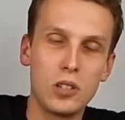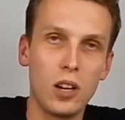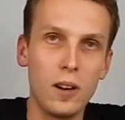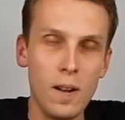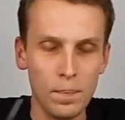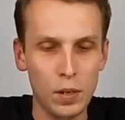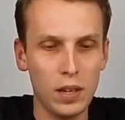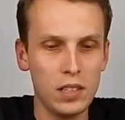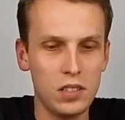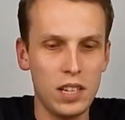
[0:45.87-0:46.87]
So you'll
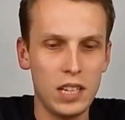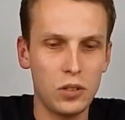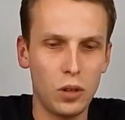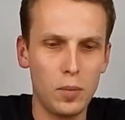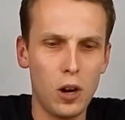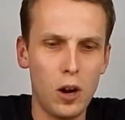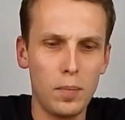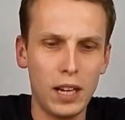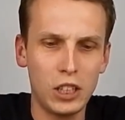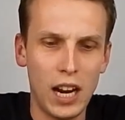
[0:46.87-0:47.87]
get to see his robot on
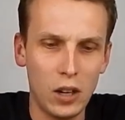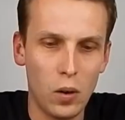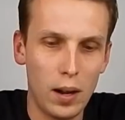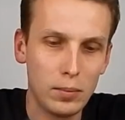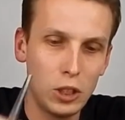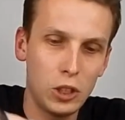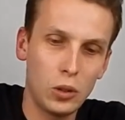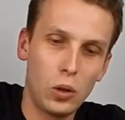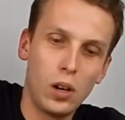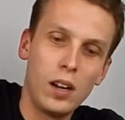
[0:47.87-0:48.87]
my channel, I'm
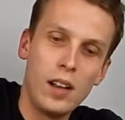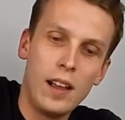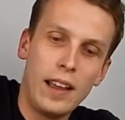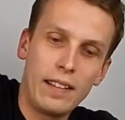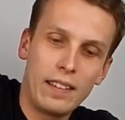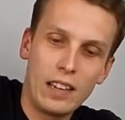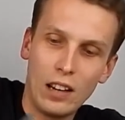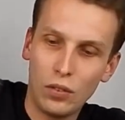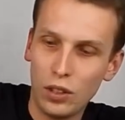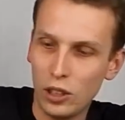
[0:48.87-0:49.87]
sure, in the
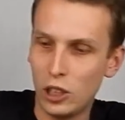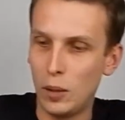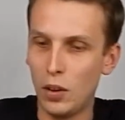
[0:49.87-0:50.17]
near future.